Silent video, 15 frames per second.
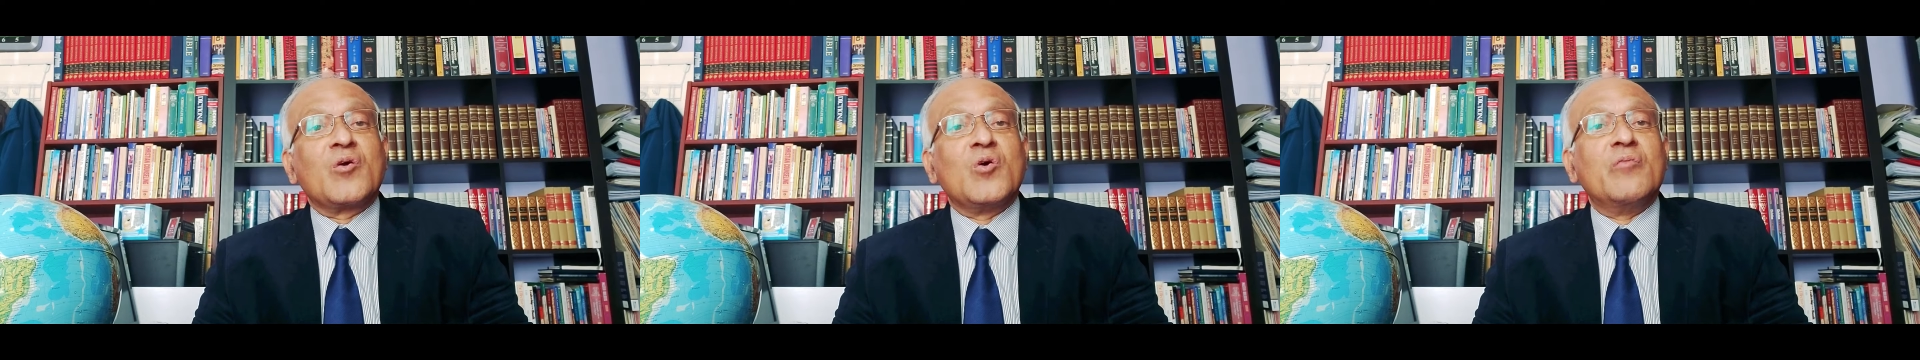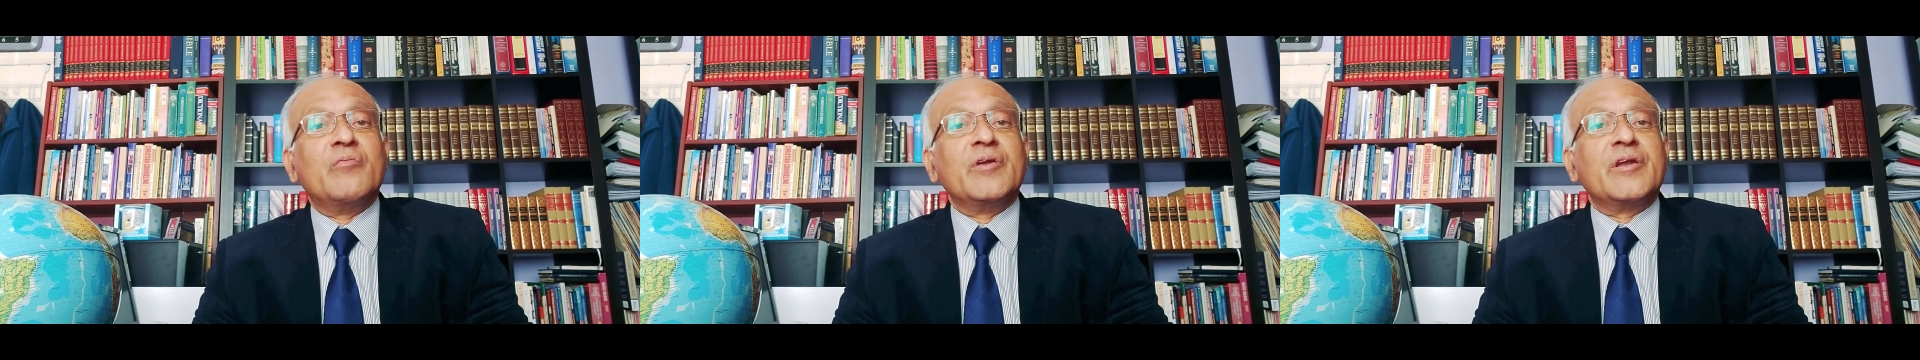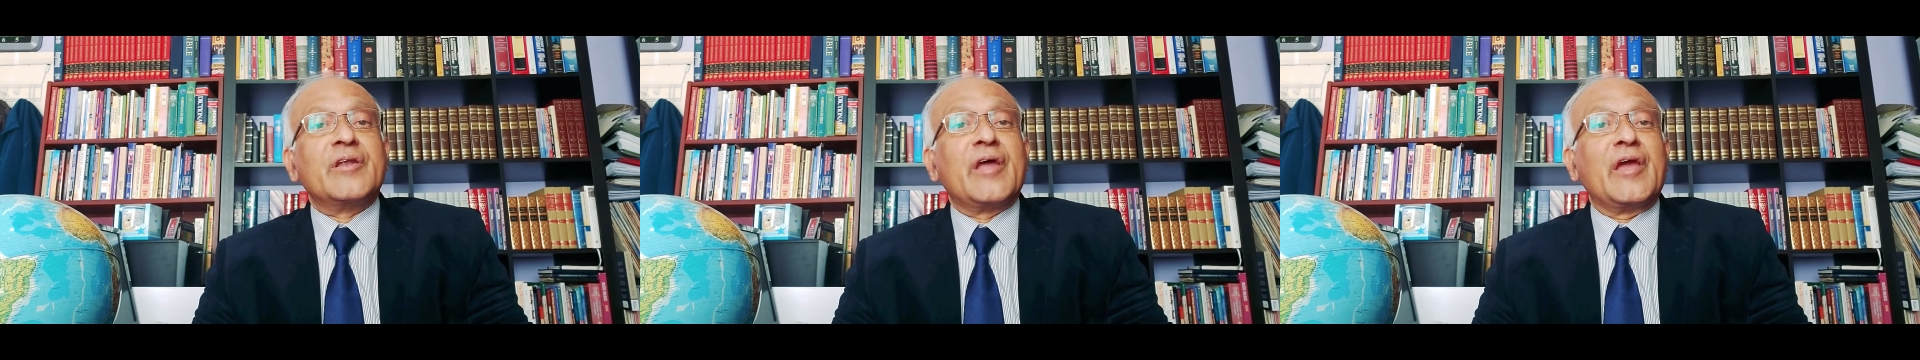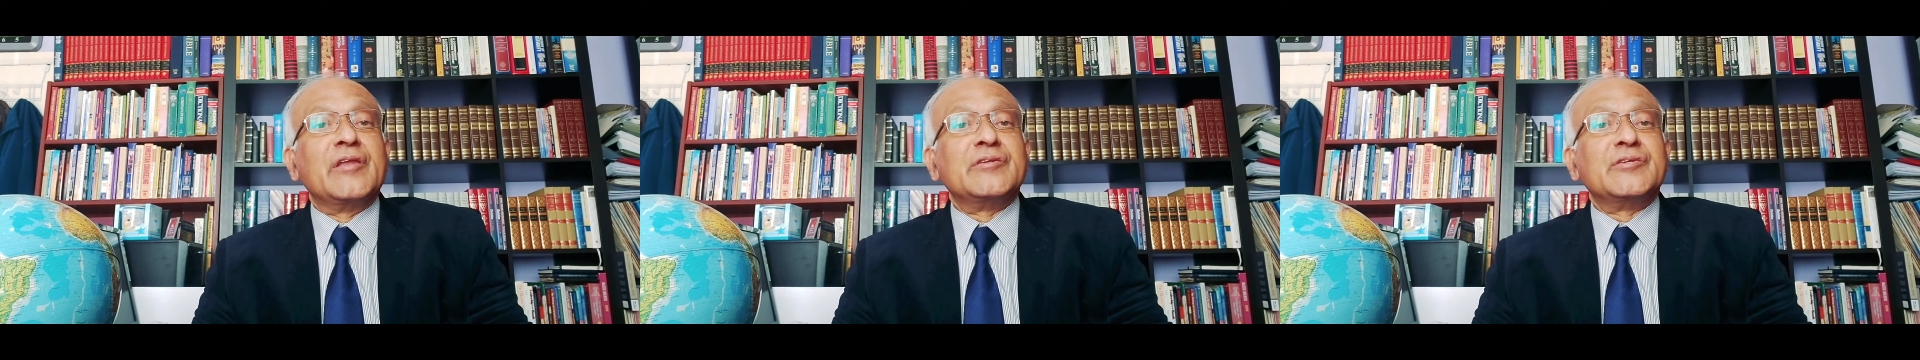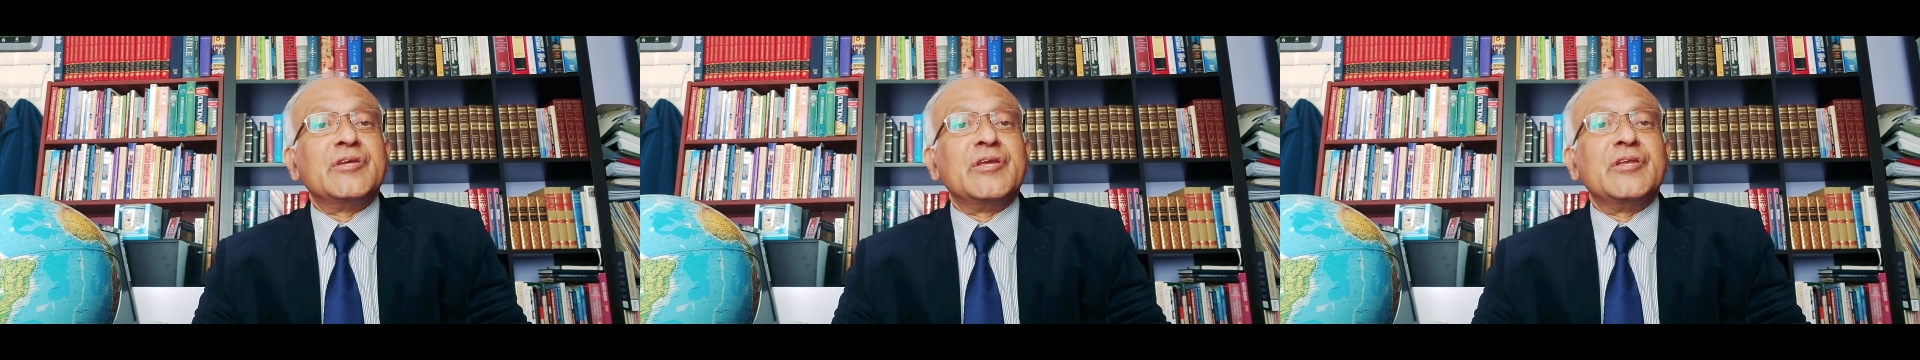
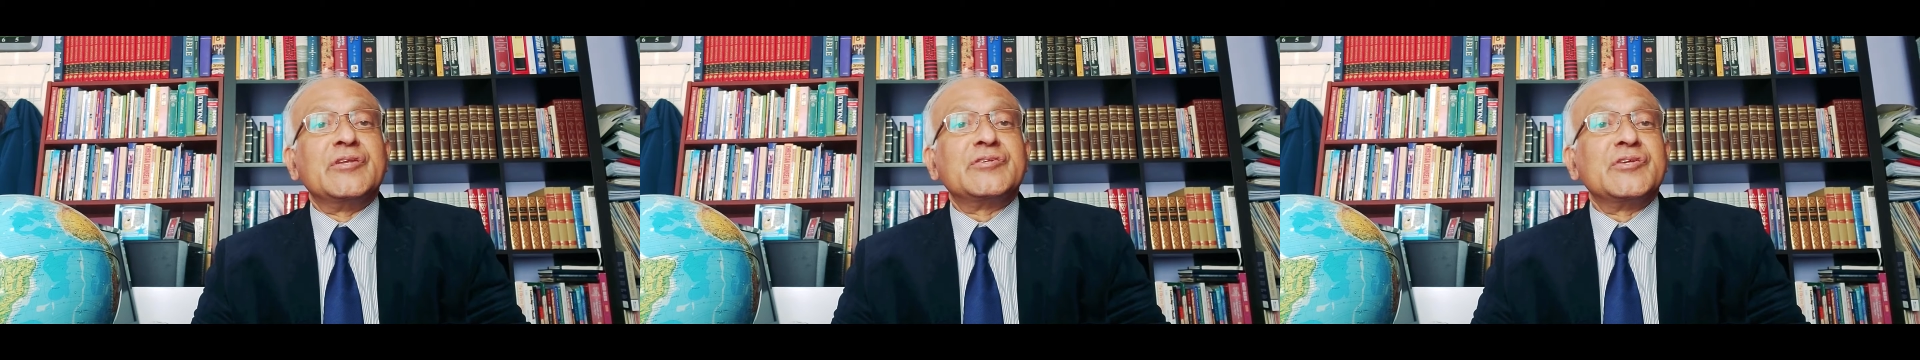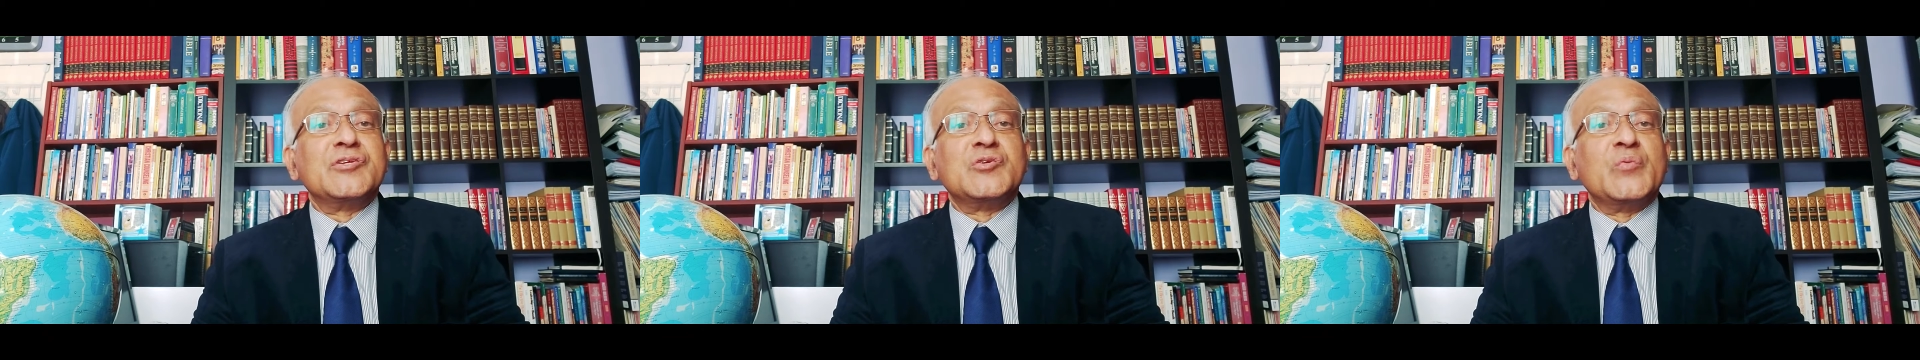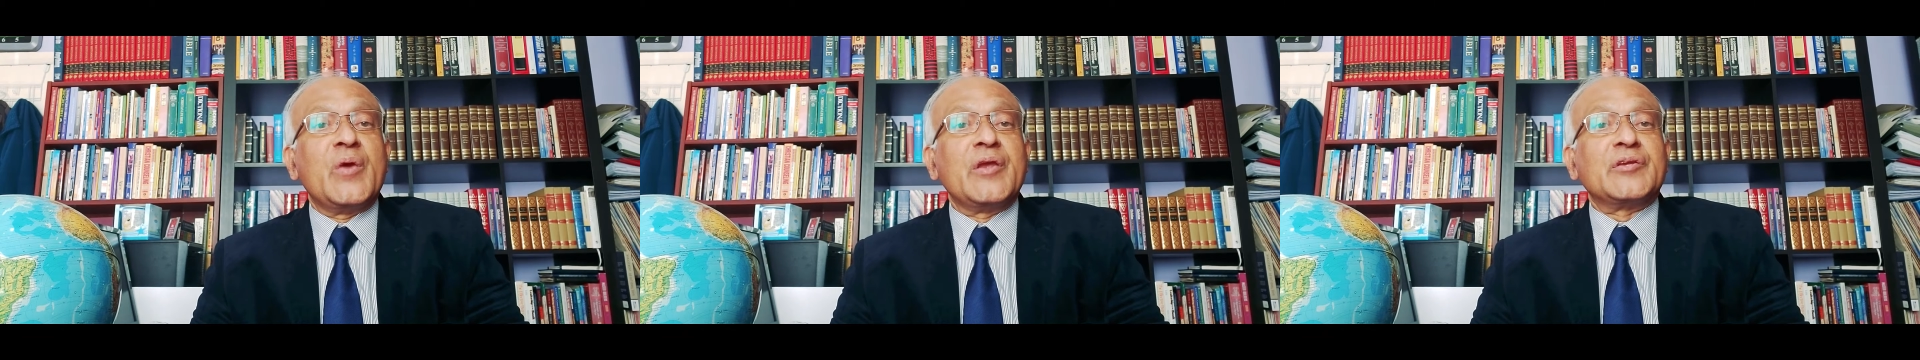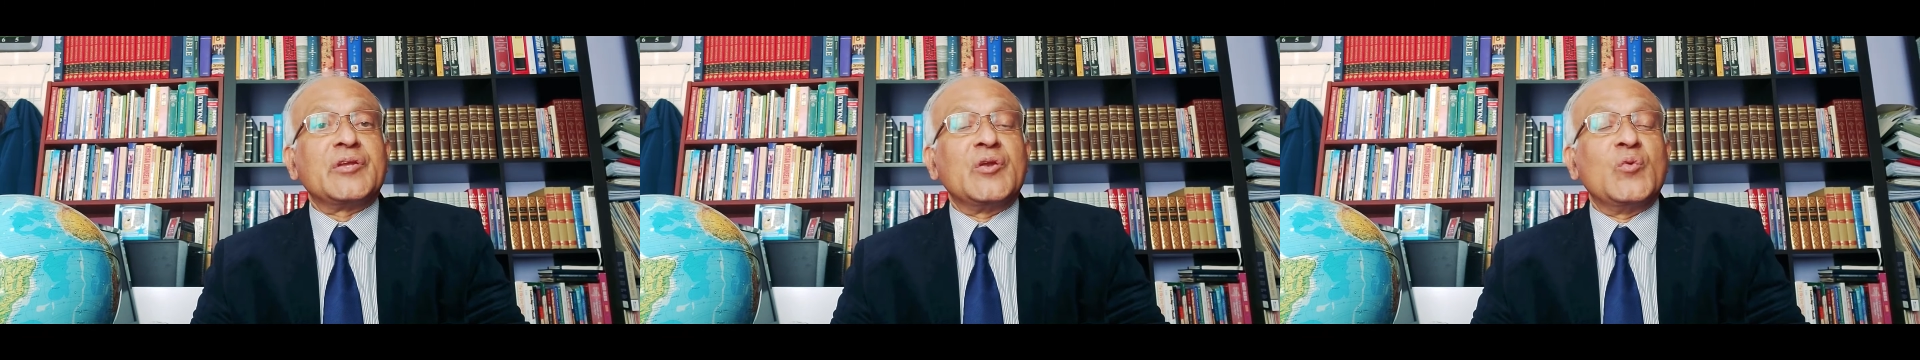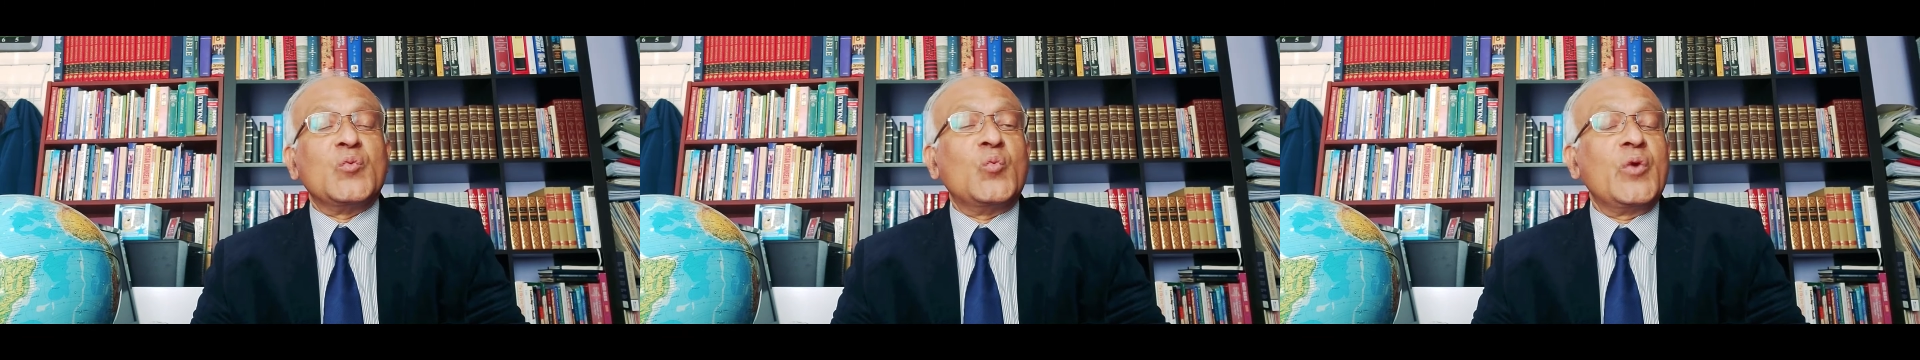COVID-19
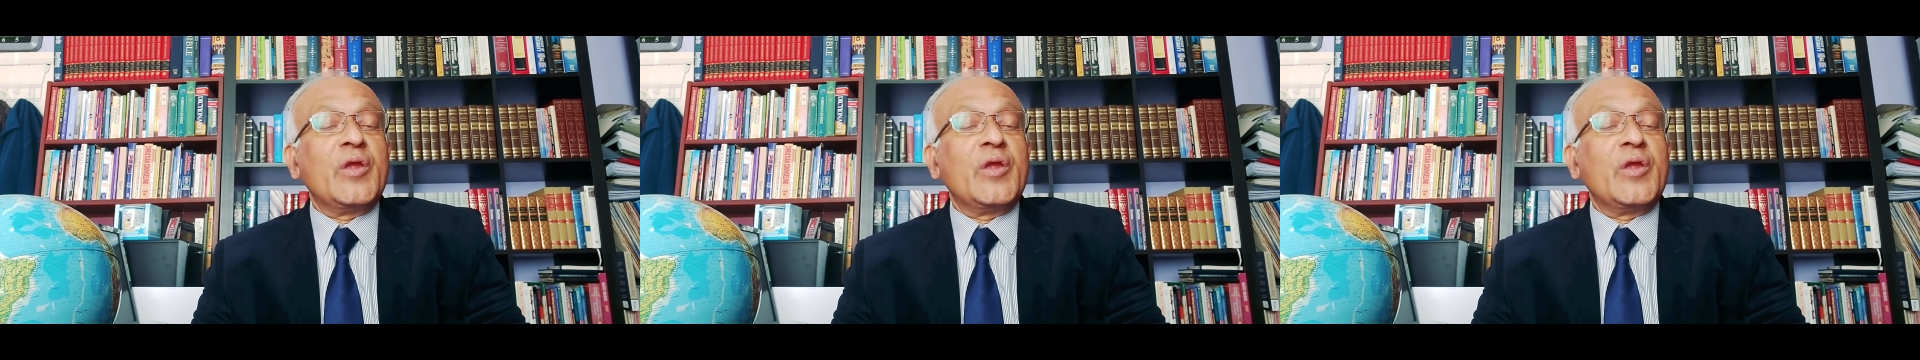situation.